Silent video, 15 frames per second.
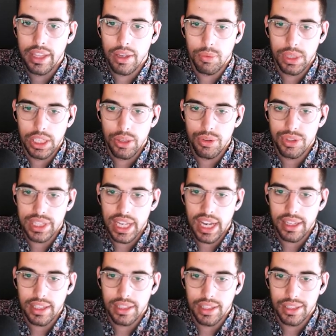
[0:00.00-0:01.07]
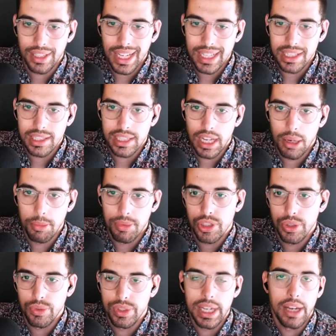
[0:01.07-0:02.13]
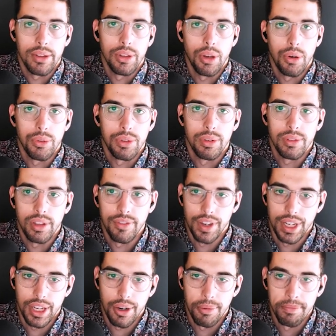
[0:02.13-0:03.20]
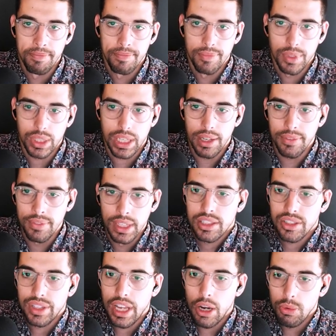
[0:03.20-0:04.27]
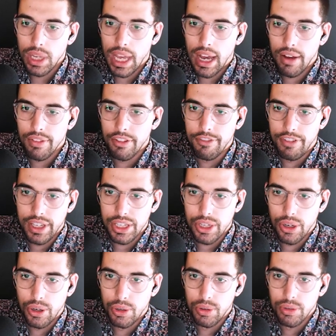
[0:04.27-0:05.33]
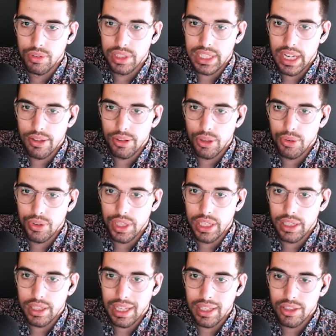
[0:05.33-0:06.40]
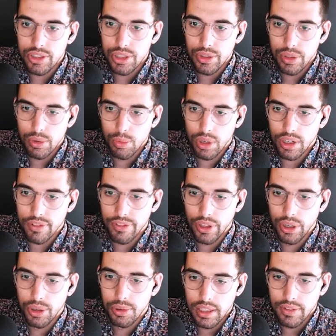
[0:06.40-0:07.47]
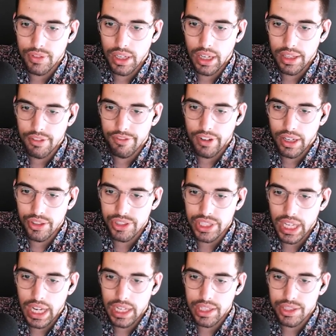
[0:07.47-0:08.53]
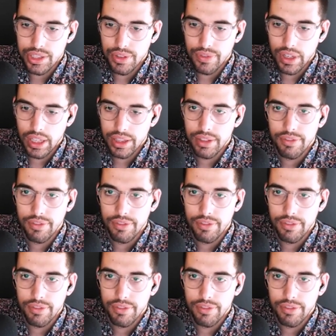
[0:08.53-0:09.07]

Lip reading: then we use that in the next step to download the video. Okay, so now we have the video downloaded into the workflow. You've got the file size, you've got the